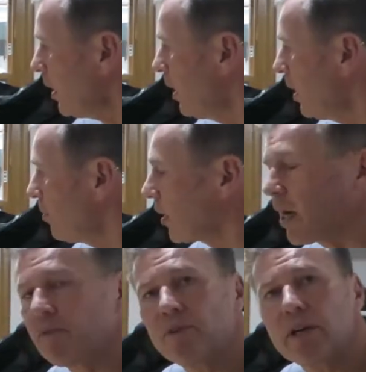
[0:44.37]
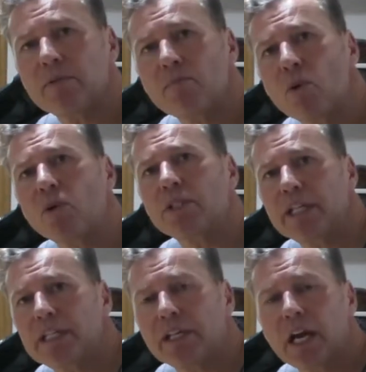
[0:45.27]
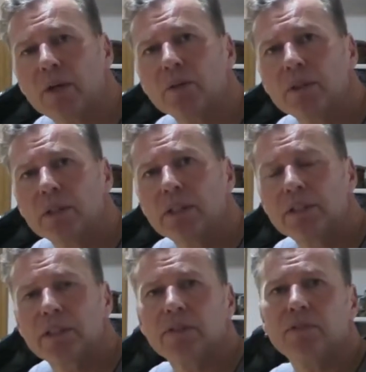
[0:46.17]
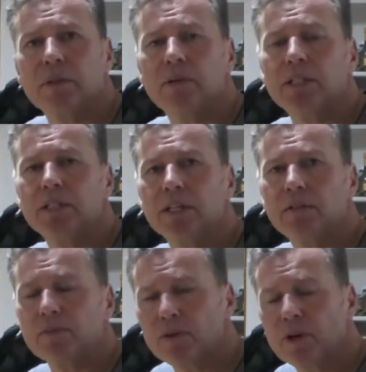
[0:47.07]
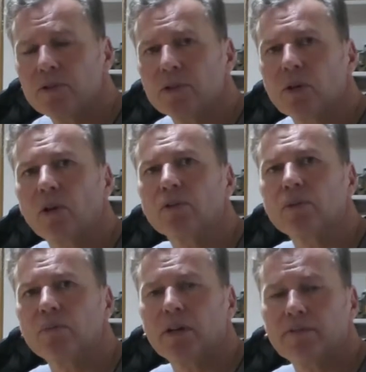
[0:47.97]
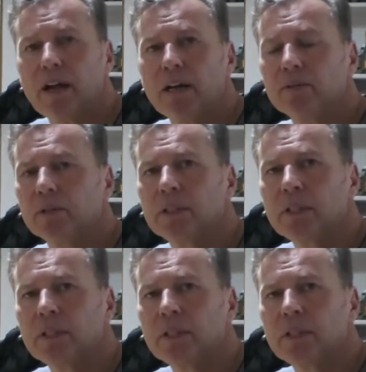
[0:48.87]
I'll go through it in more detail to give some idea of the pros and cons and what I found.